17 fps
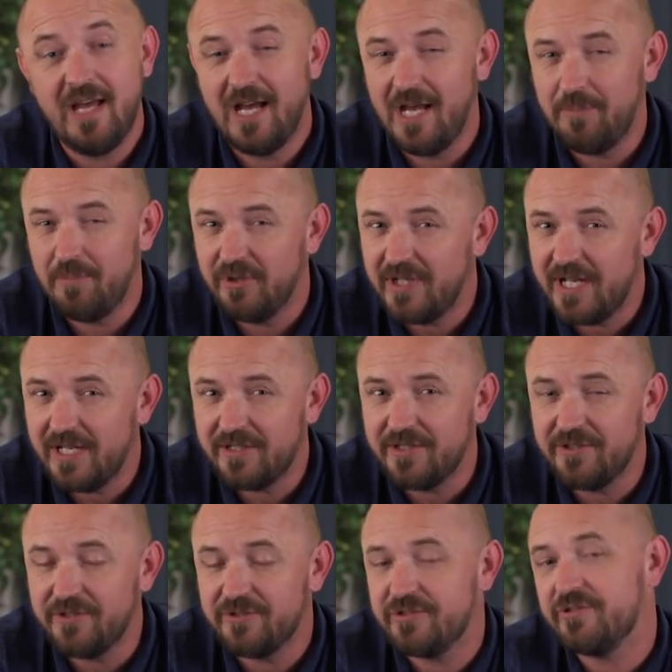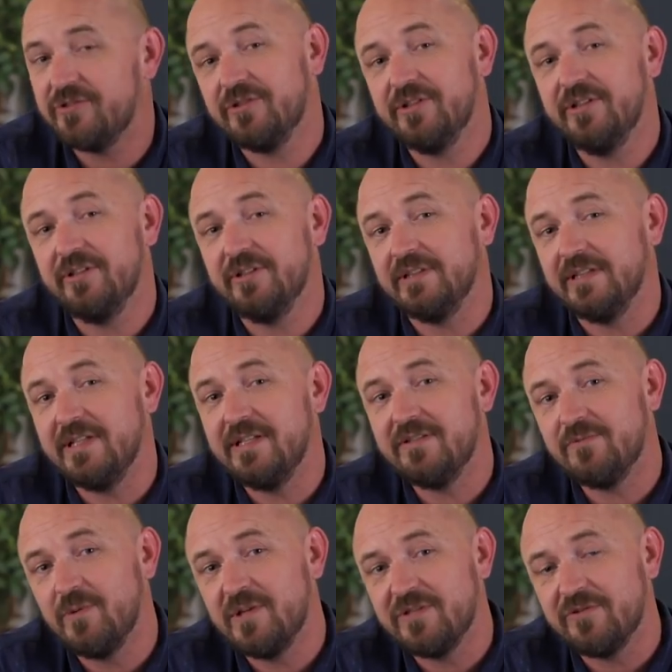I put out a new tutorial at
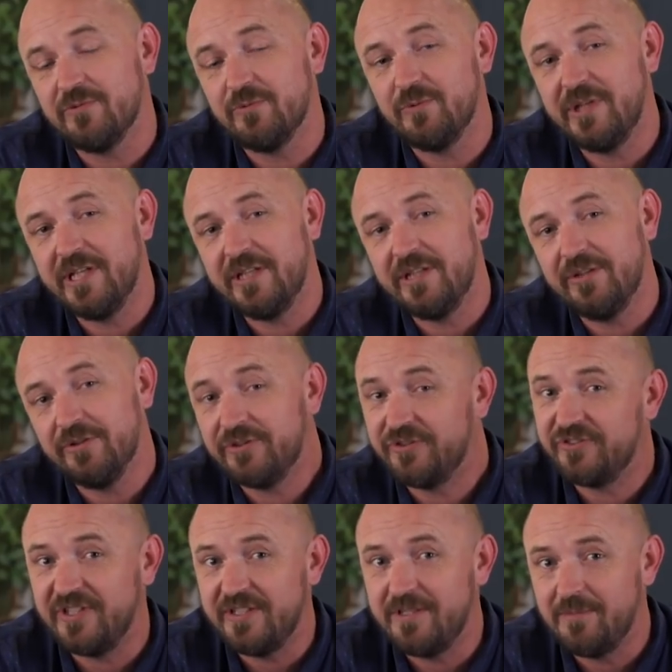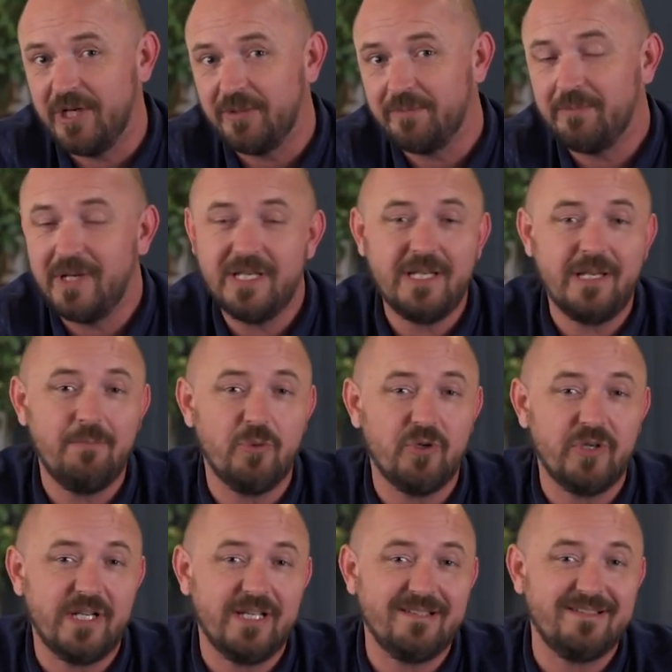least once a week. You'll see them on Monday
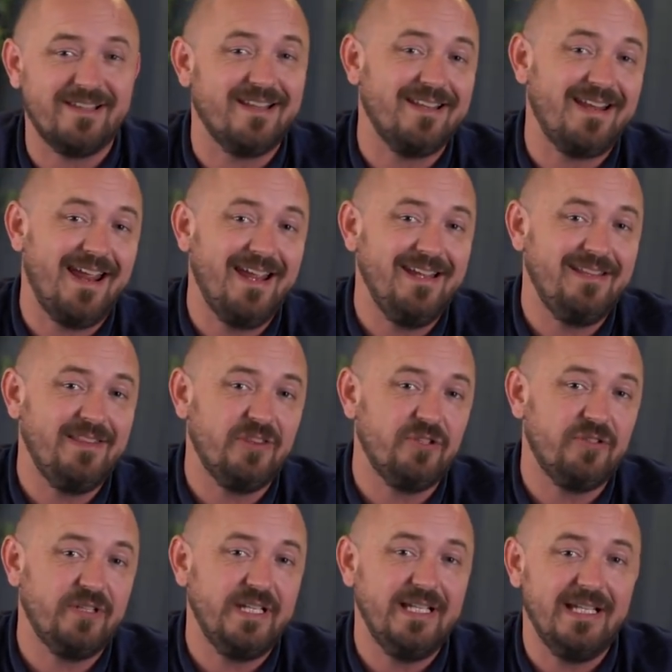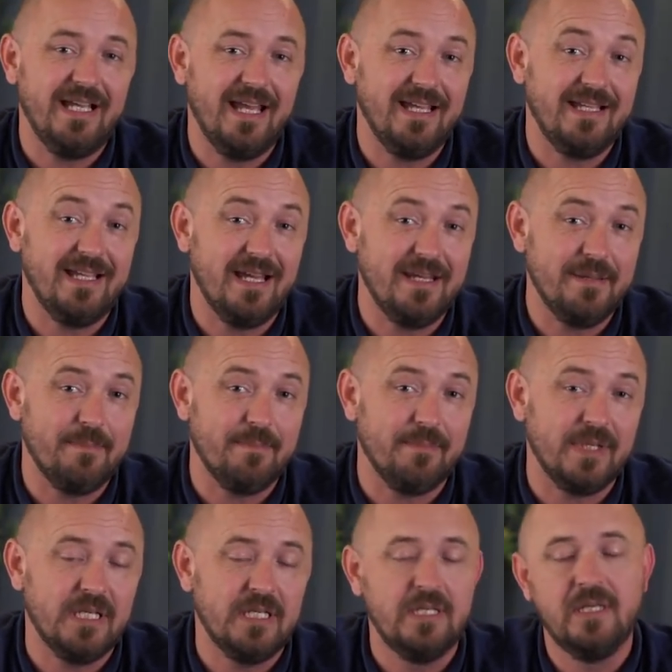mornings at 8.30
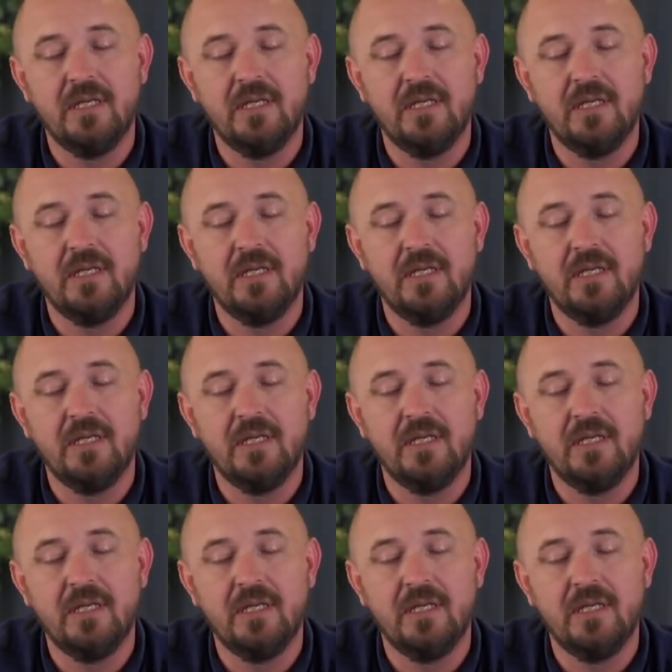a.m.